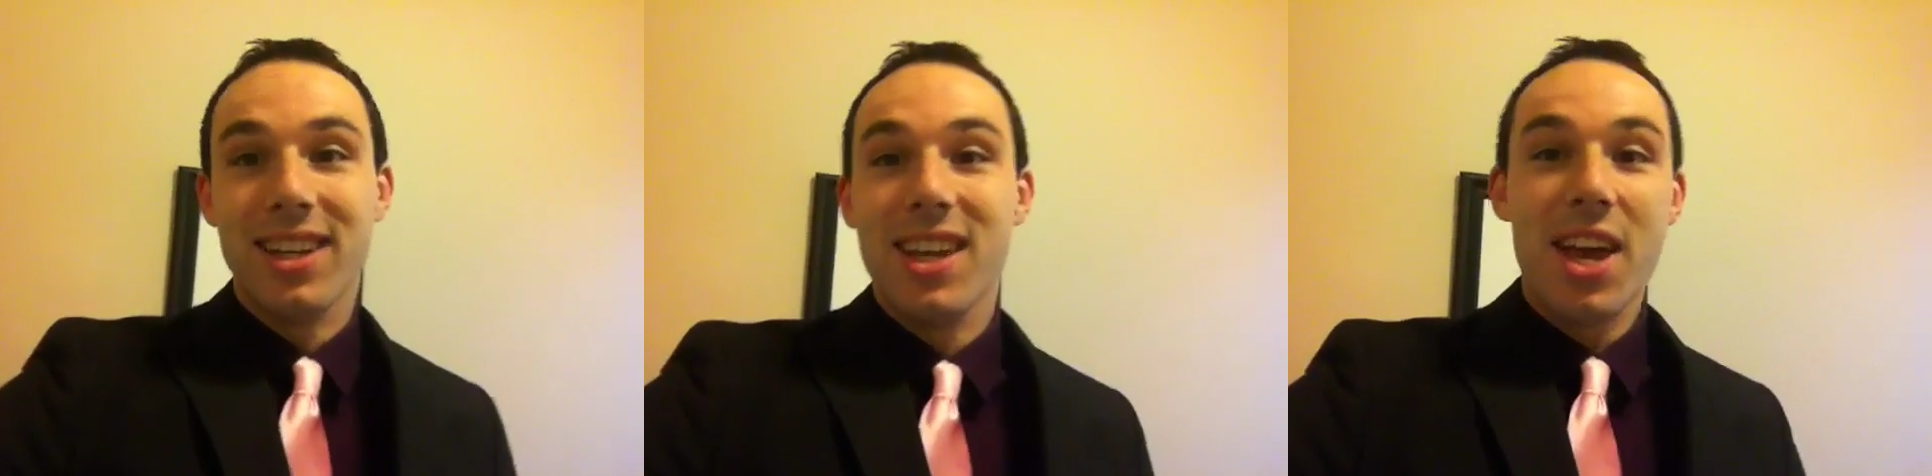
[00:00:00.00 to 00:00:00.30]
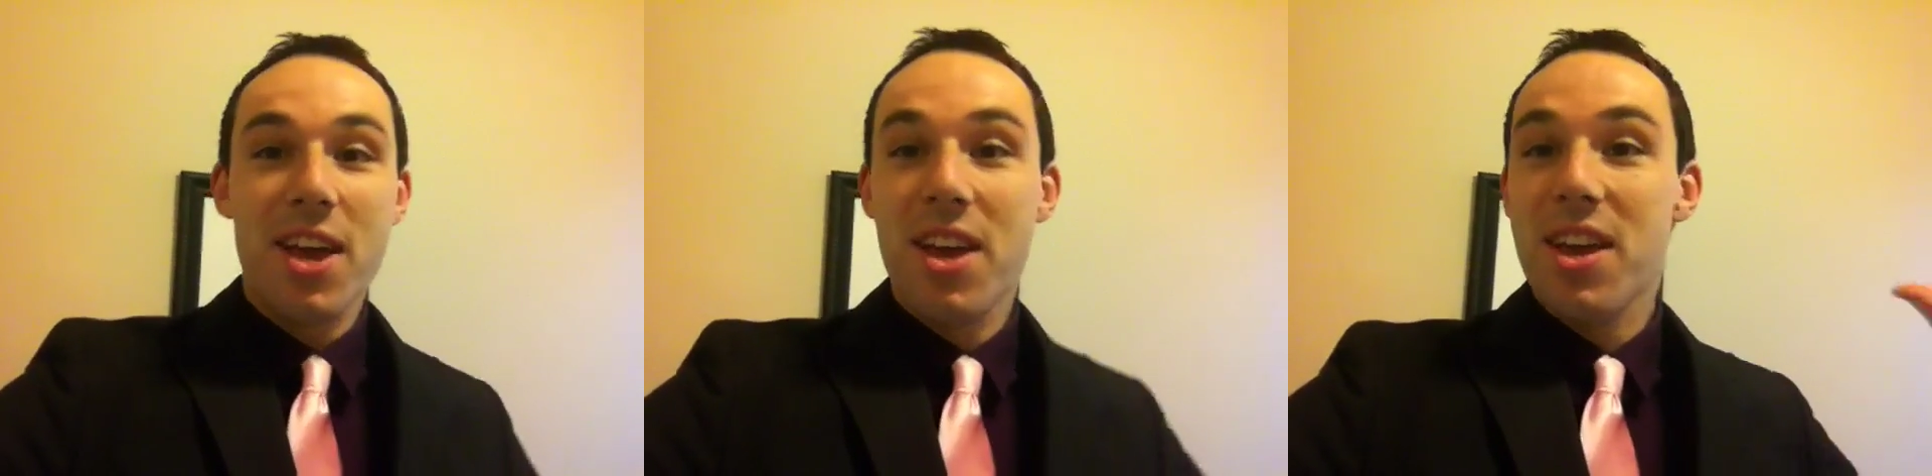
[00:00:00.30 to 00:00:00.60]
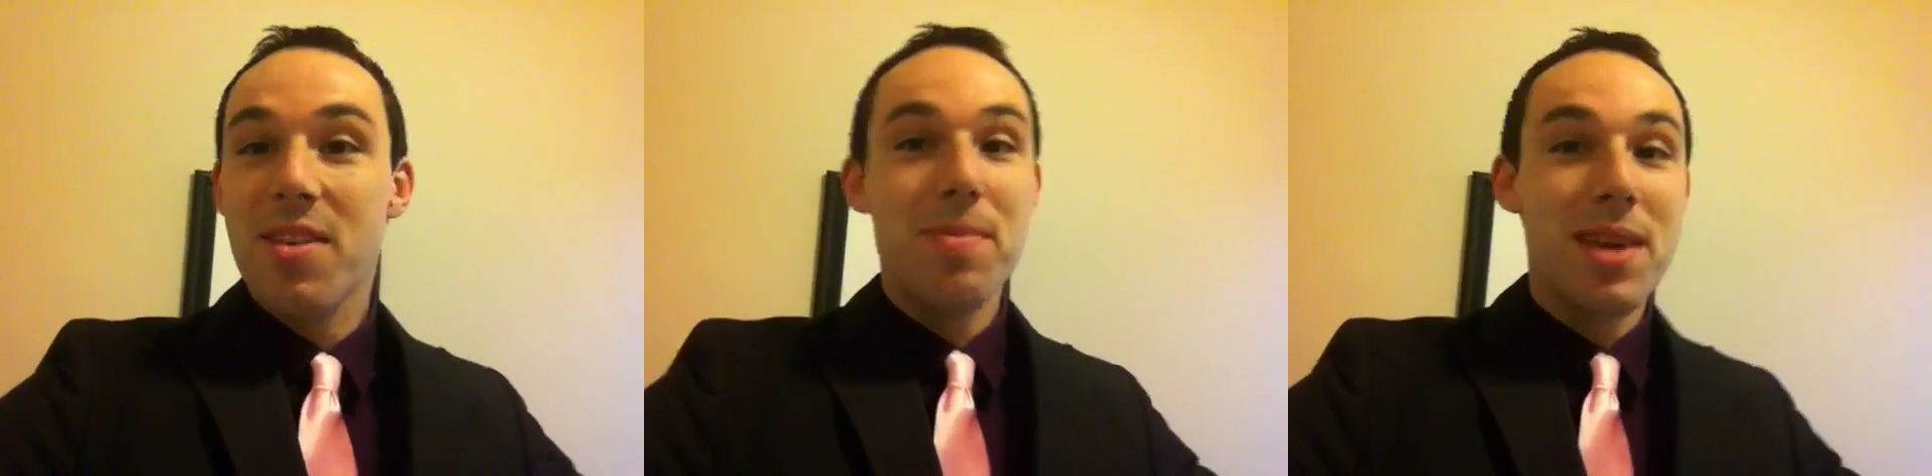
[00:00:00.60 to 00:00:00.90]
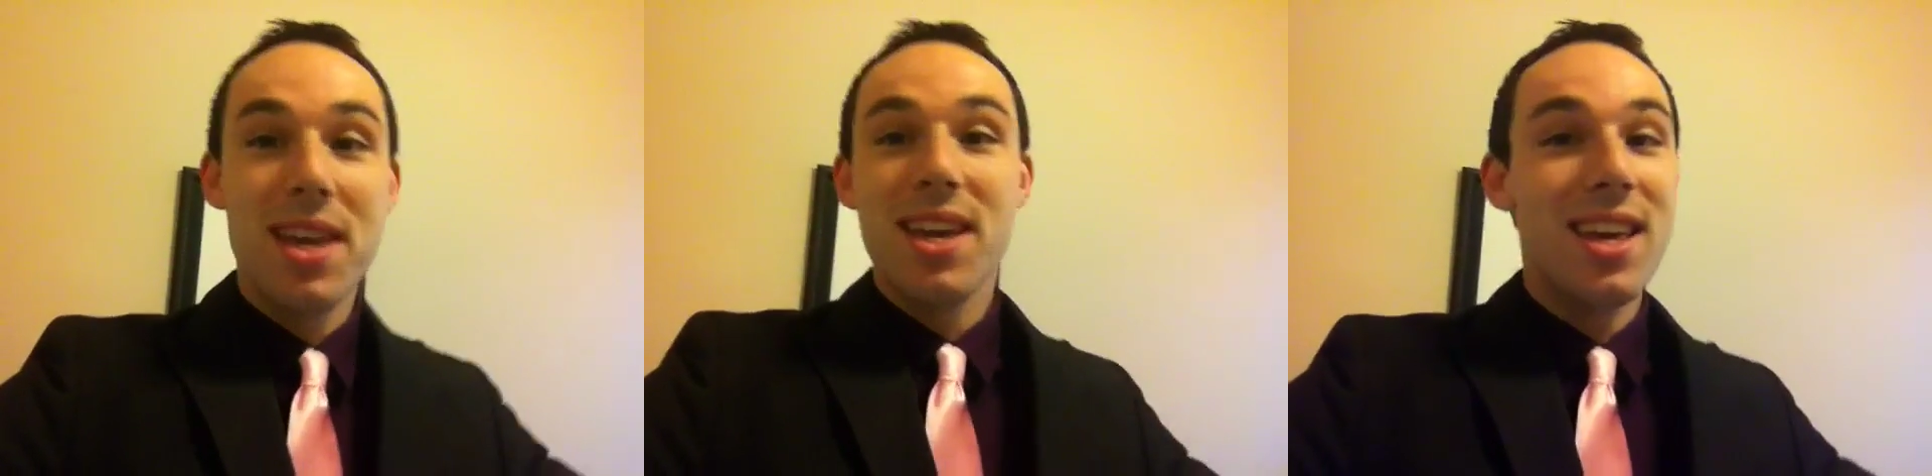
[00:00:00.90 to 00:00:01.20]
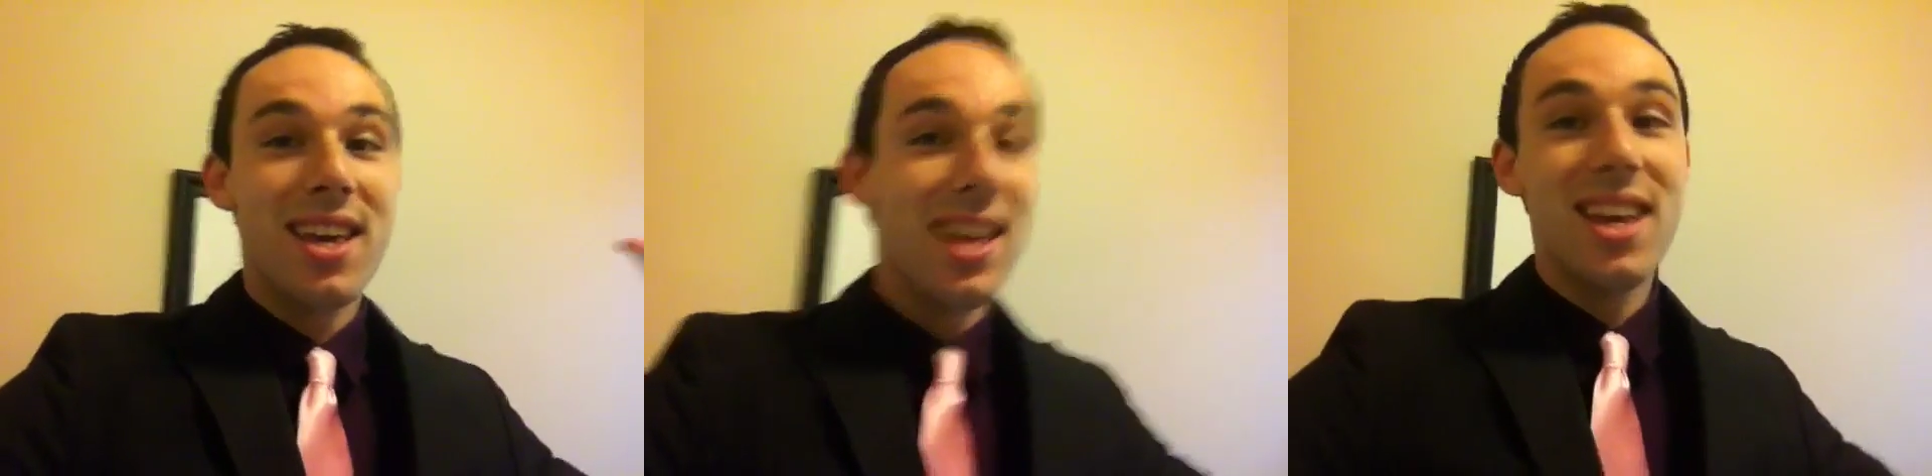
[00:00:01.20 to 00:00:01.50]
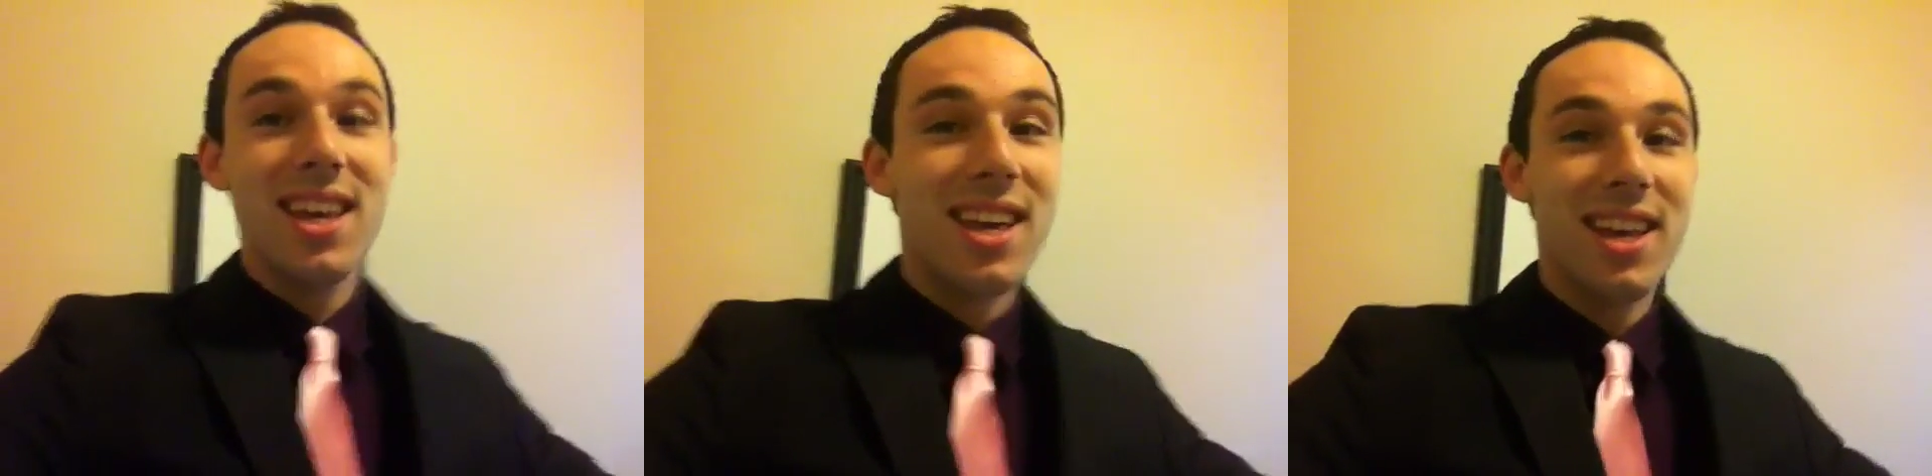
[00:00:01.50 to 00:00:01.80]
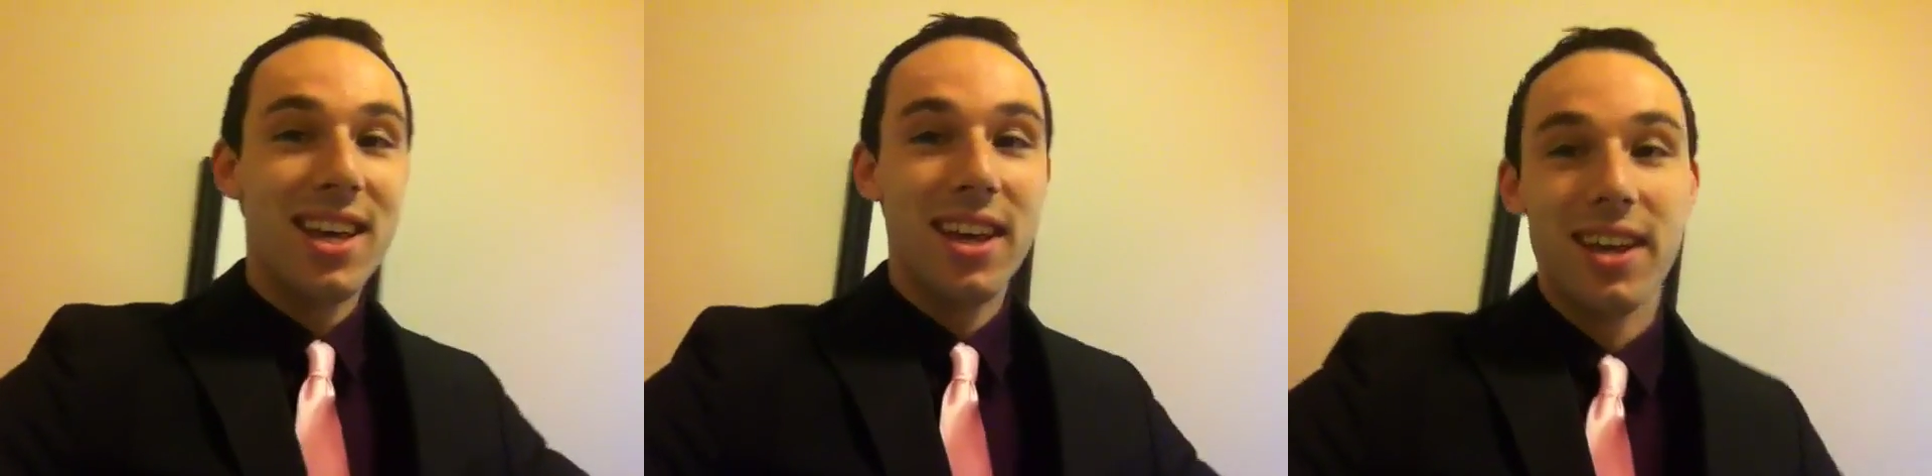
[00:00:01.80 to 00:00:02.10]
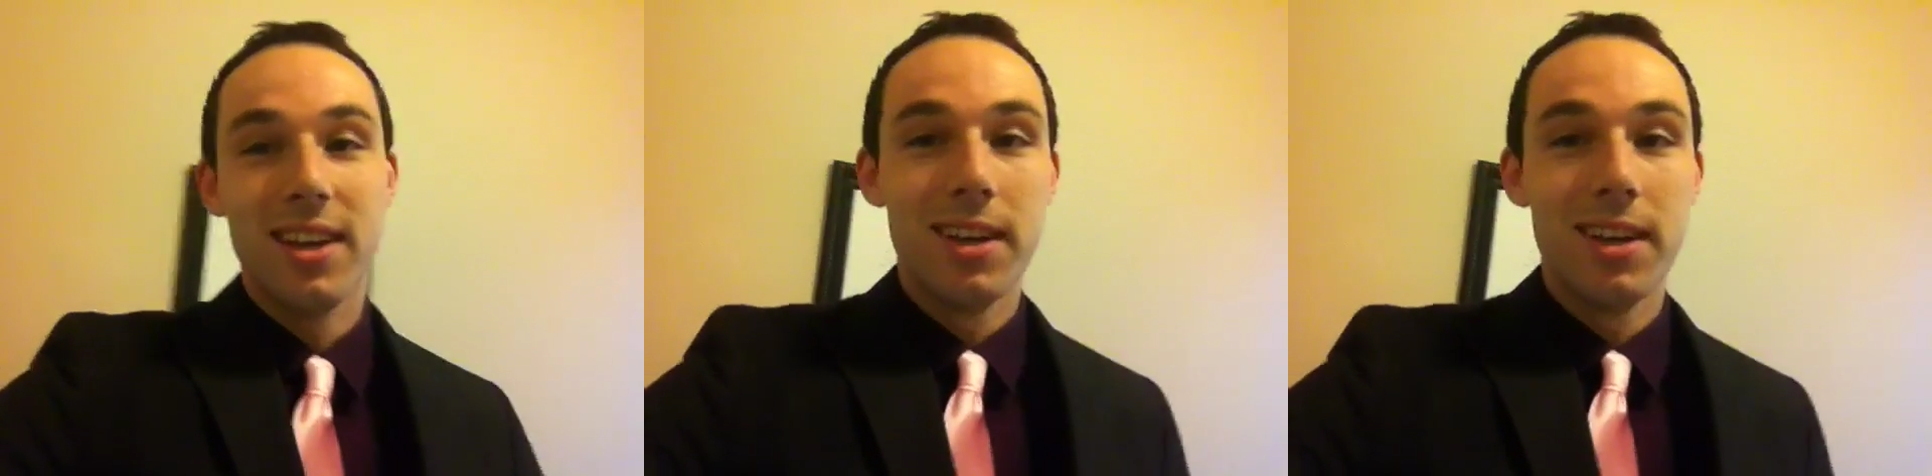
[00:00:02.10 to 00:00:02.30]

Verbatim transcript: Yay, me!